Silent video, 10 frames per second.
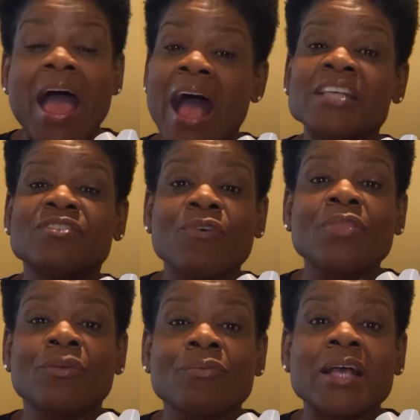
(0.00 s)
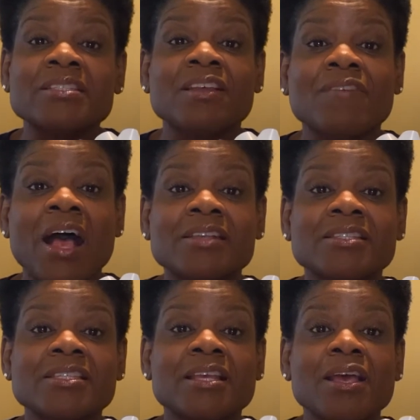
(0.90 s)
As for the rest of
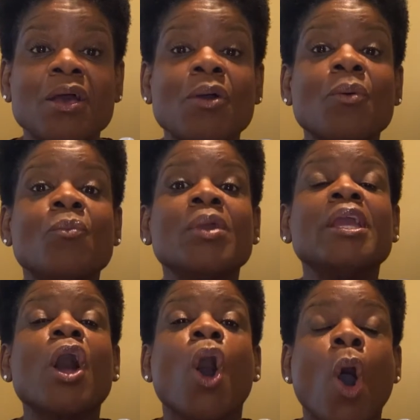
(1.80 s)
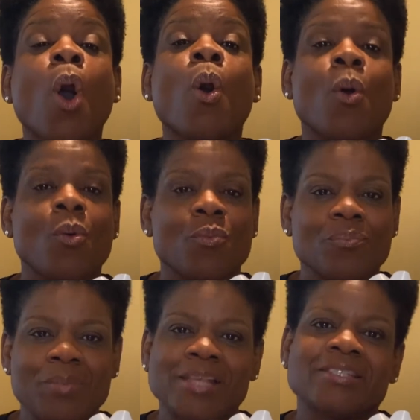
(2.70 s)
us, we
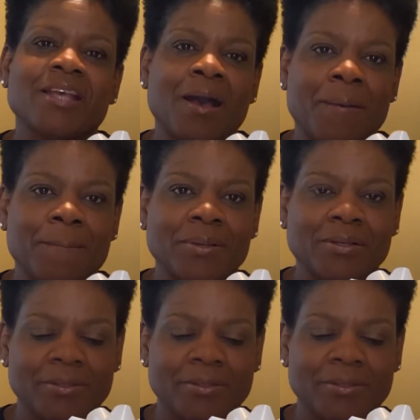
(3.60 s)
all mess up.